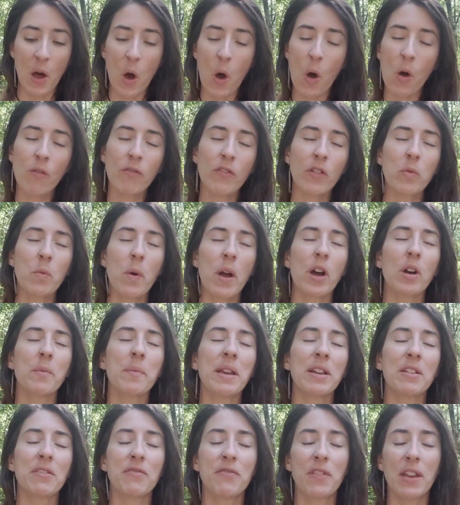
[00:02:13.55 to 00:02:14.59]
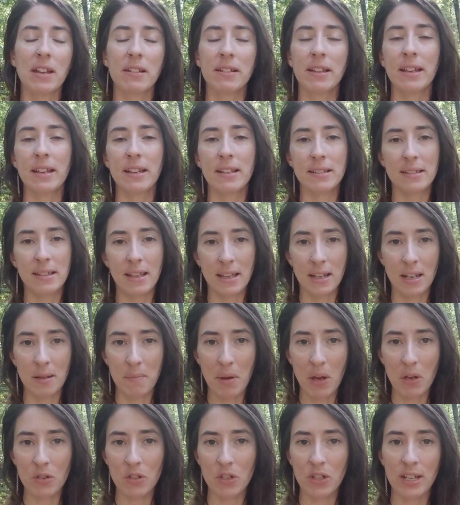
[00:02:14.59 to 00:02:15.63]
overwhelming feelings and
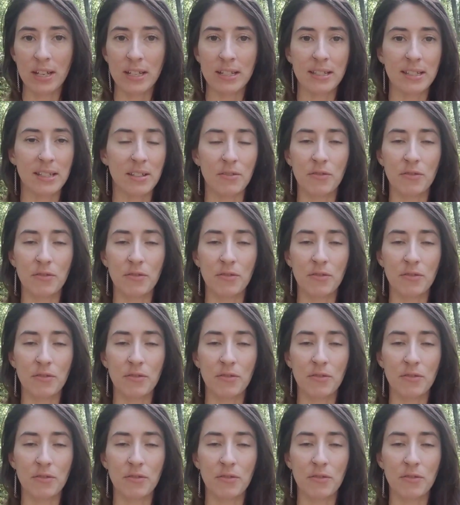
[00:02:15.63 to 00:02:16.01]
emotions